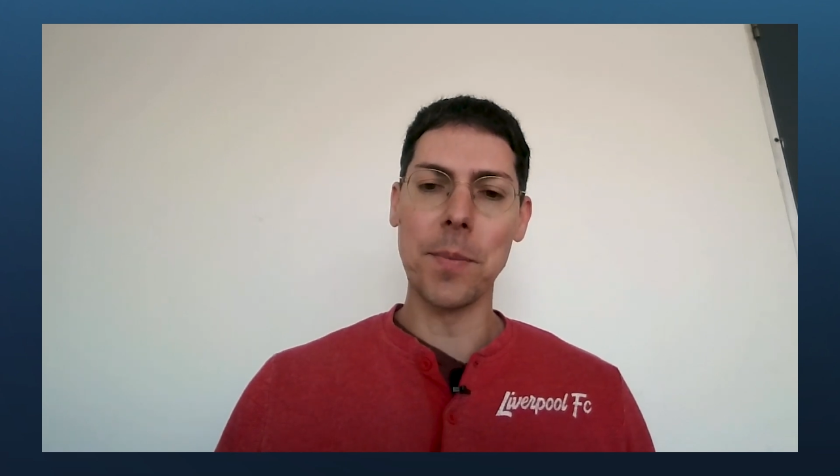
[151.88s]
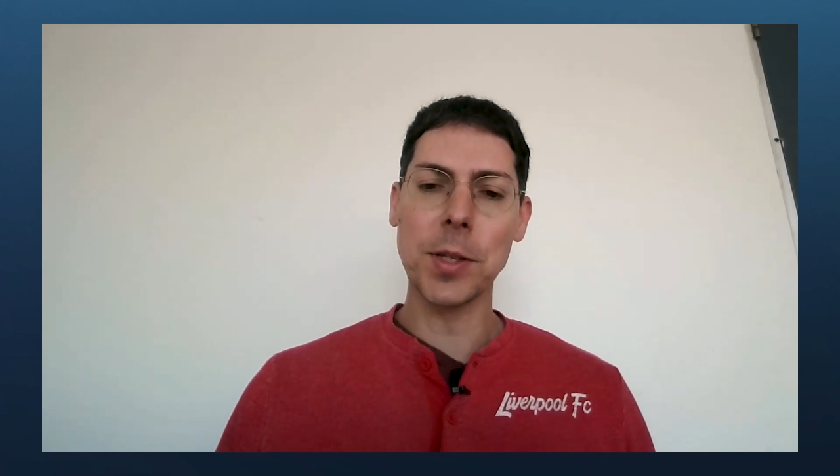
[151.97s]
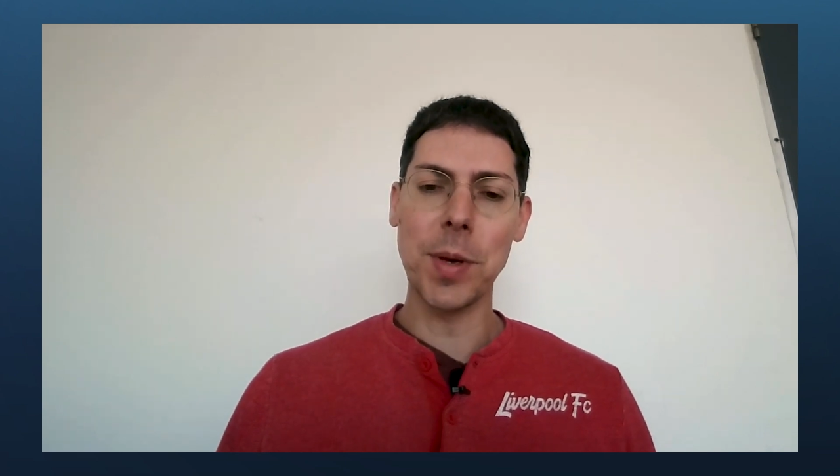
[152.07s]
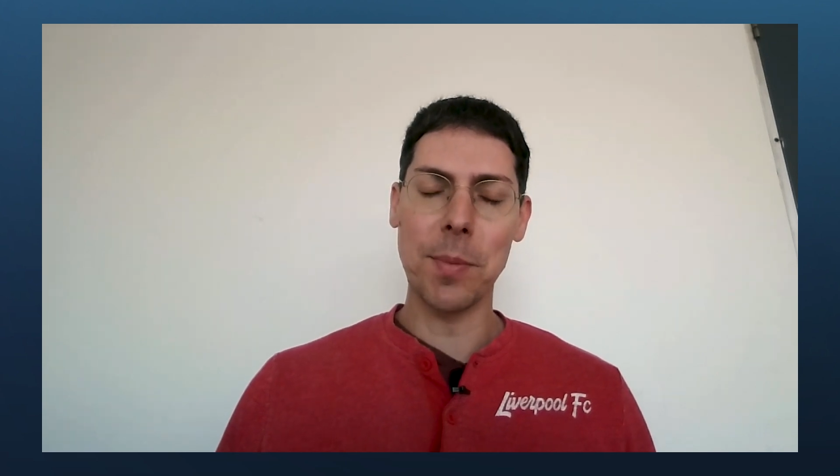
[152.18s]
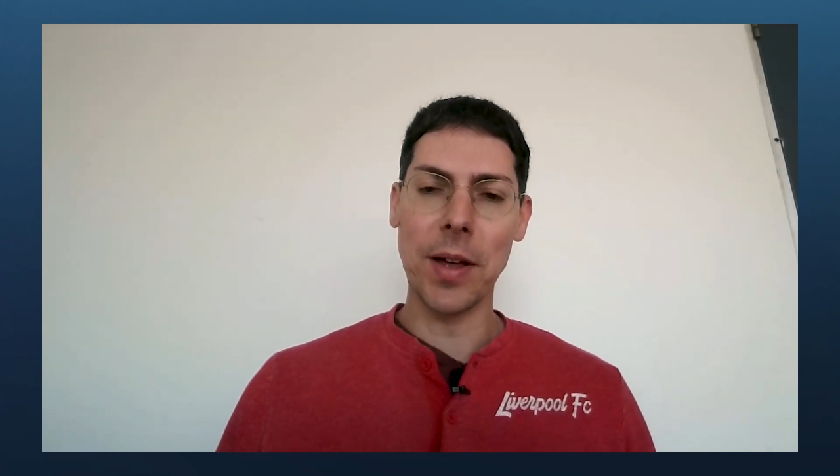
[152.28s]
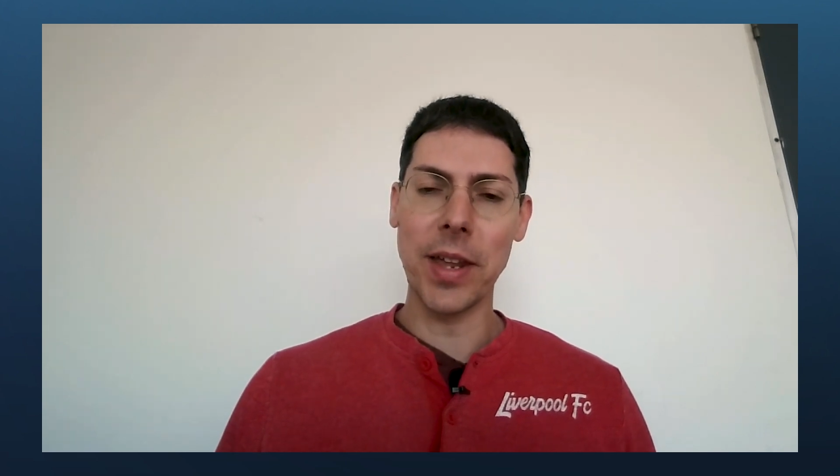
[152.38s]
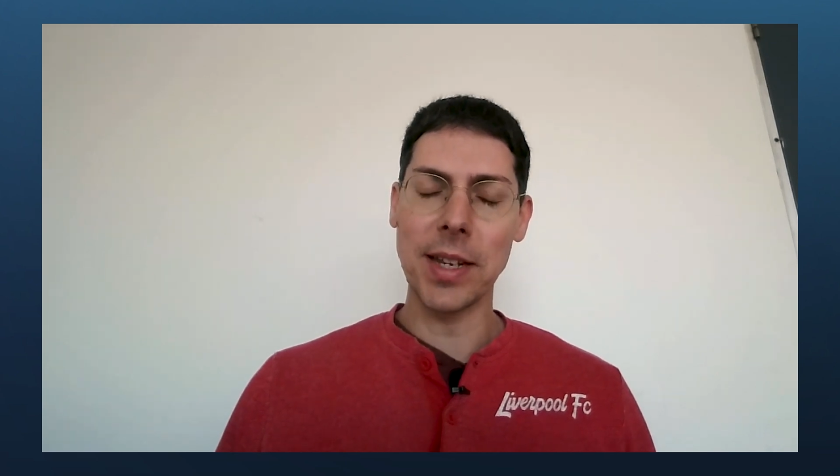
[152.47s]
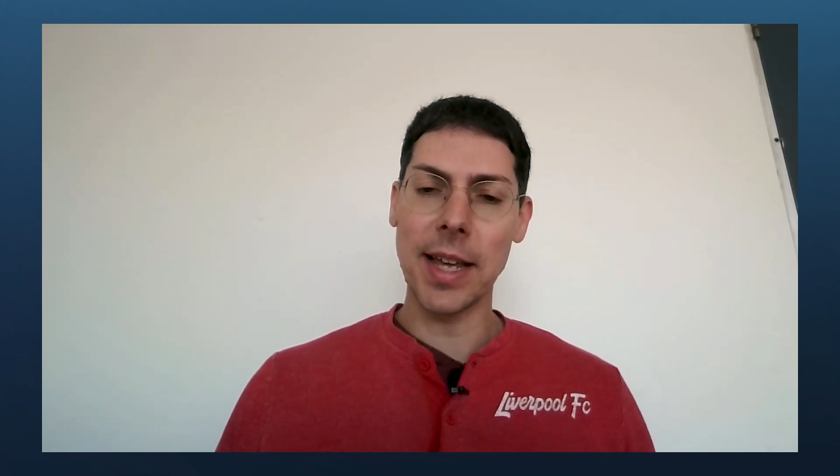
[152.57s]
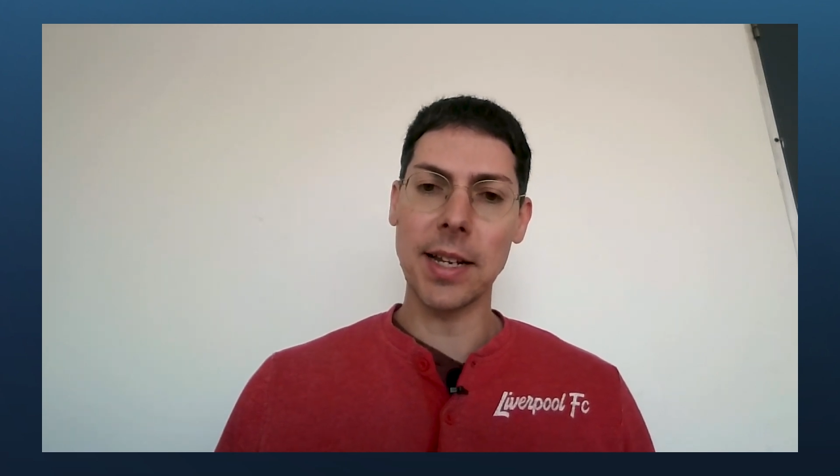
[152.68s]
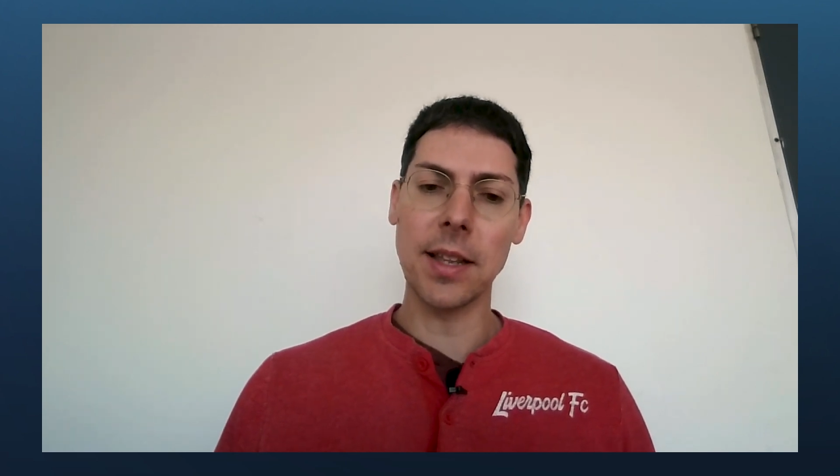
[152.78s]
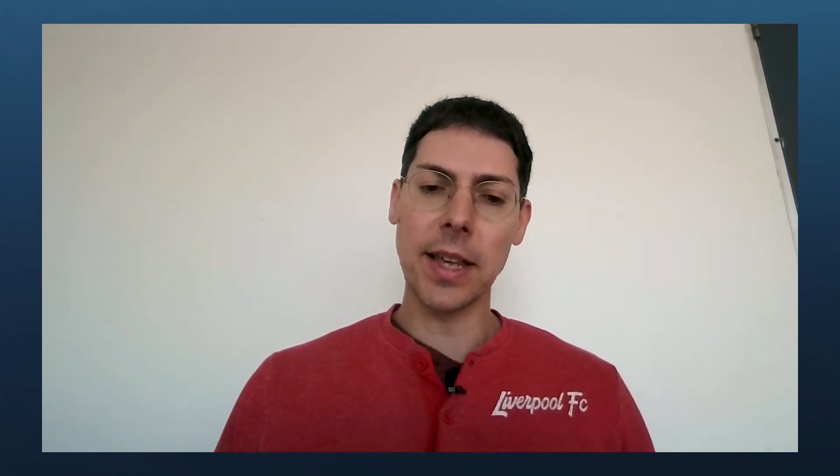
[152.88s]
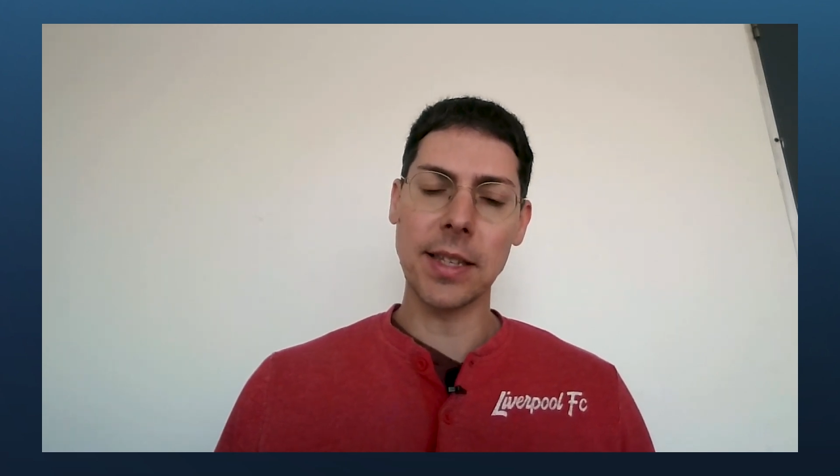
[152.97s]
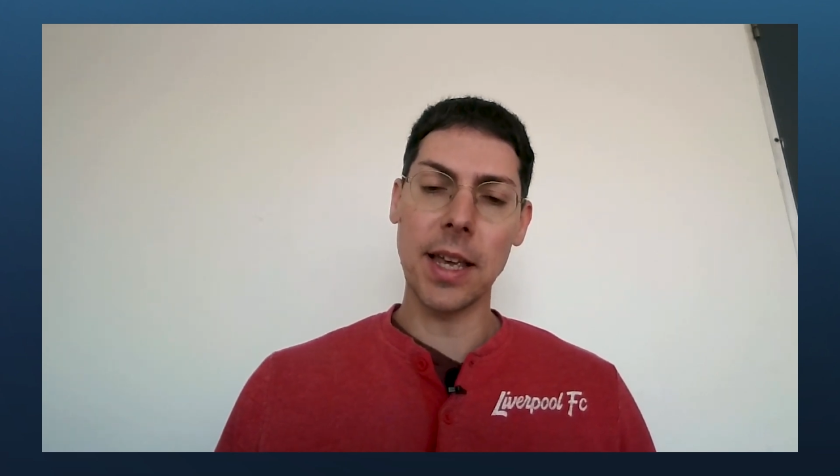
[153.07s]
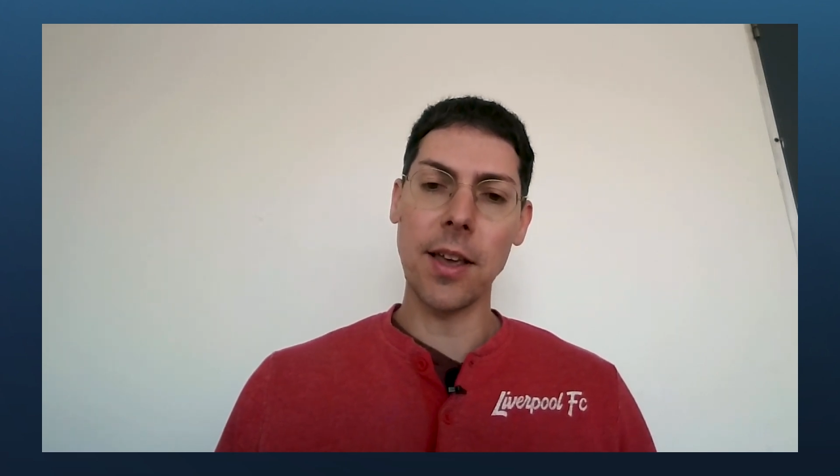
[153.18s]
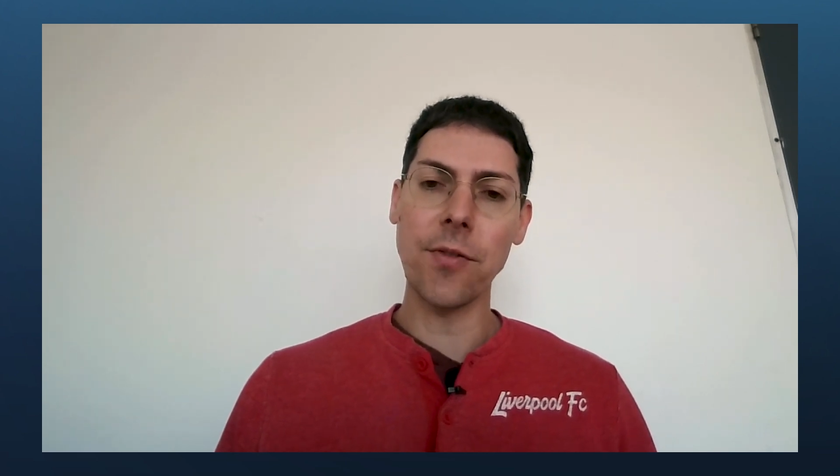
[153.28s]
speak about that is that they
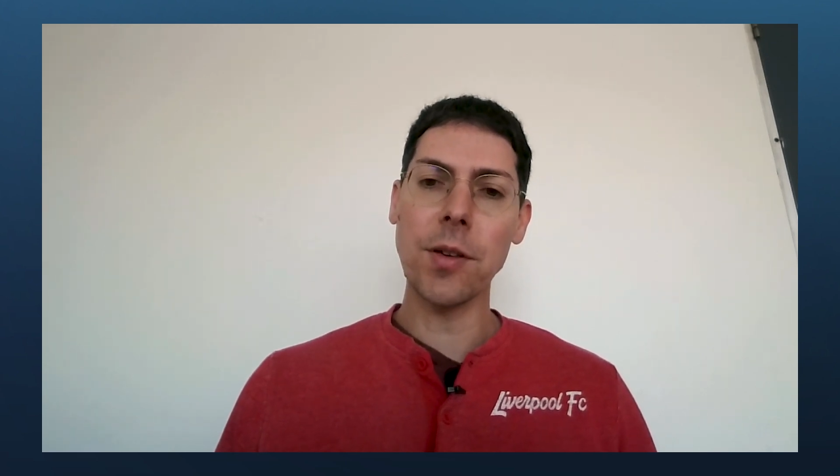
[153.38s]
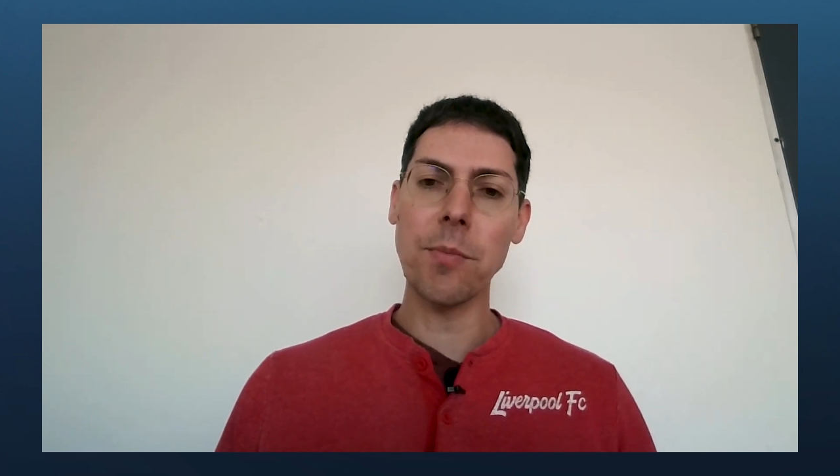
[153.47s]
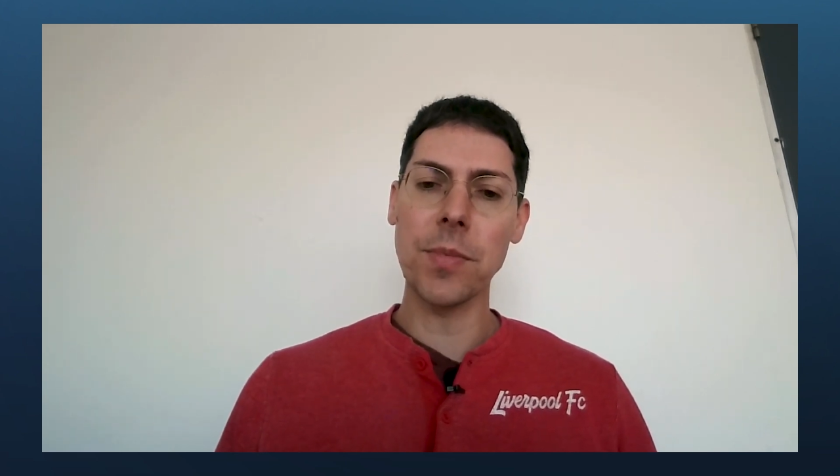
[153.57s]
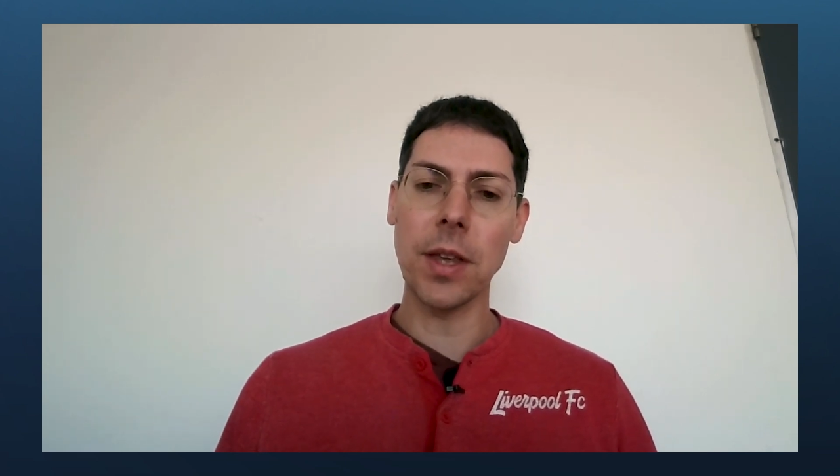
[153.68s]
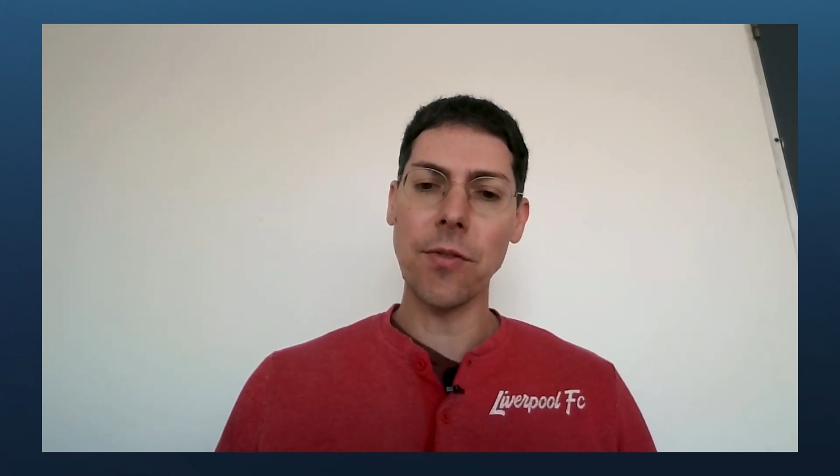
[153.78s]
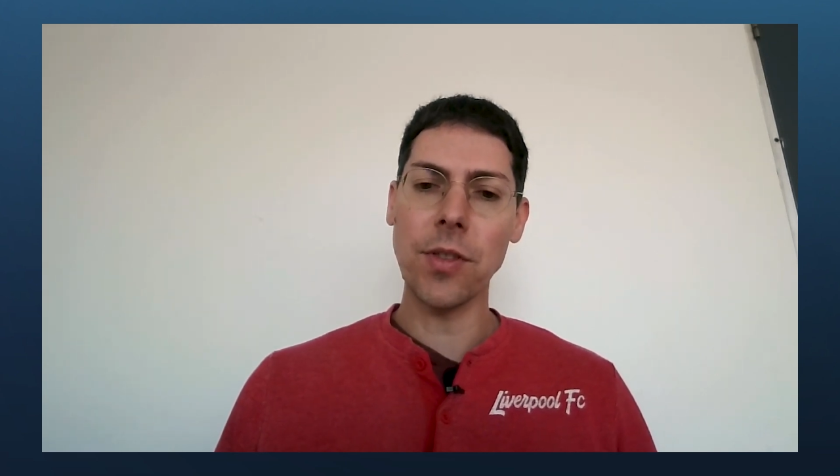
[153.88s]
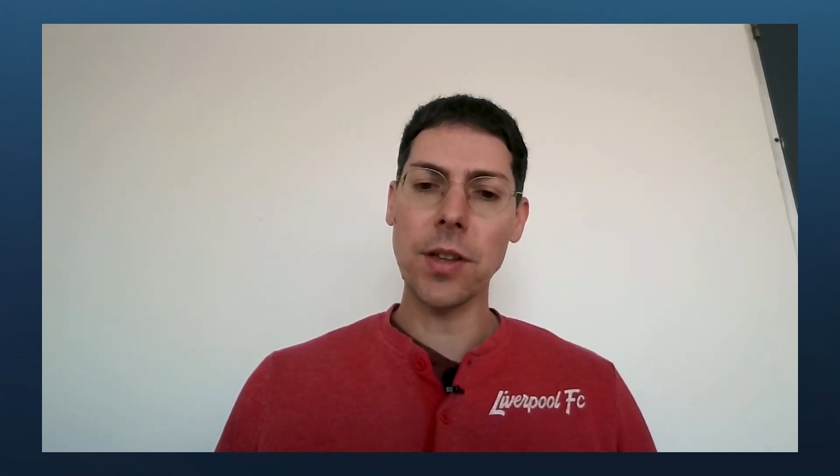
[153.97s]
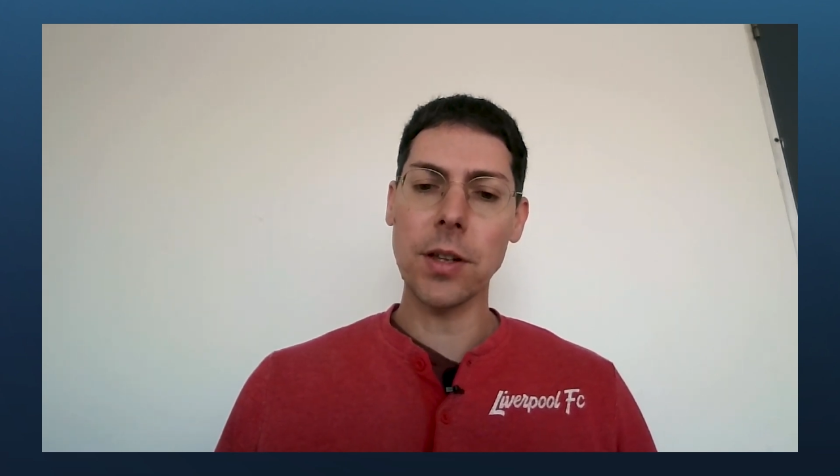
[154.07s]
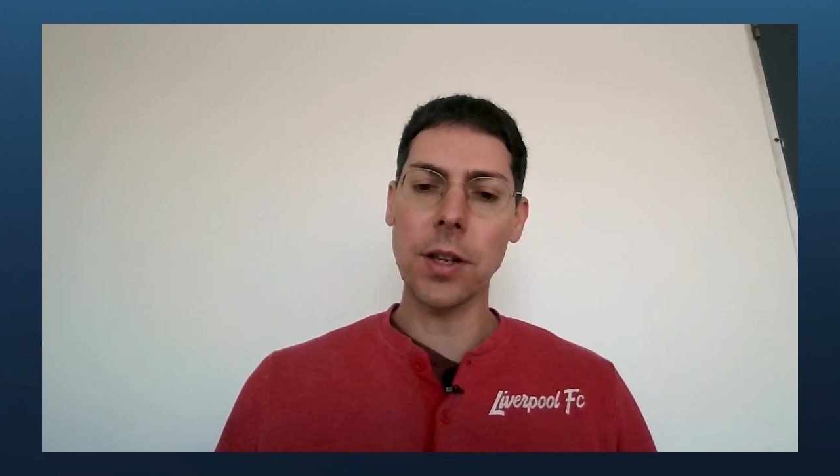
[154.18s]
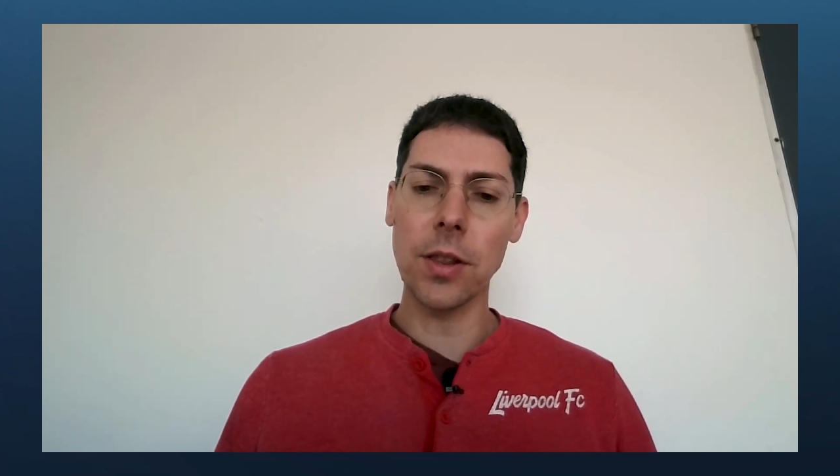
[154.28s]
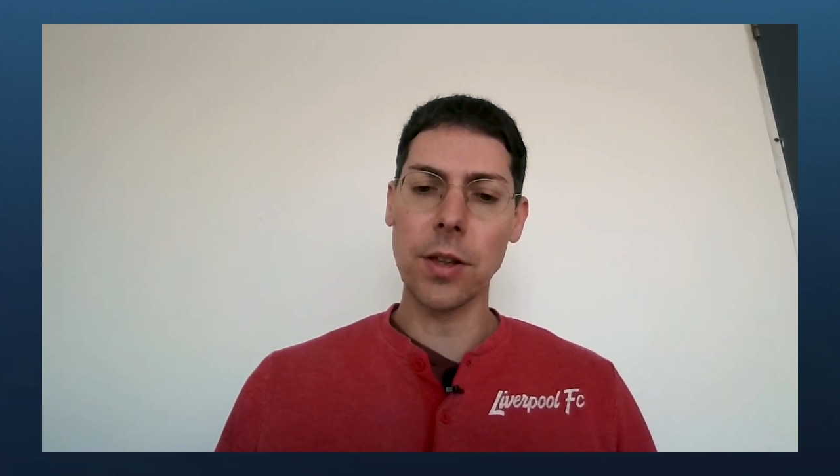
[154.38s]
say if the